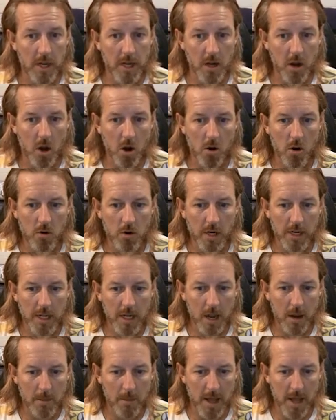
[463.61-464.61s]
and only
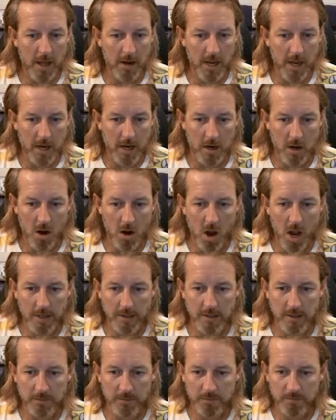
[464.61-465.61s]
come out at
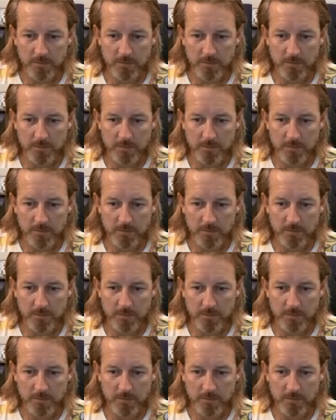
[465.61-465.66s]
night.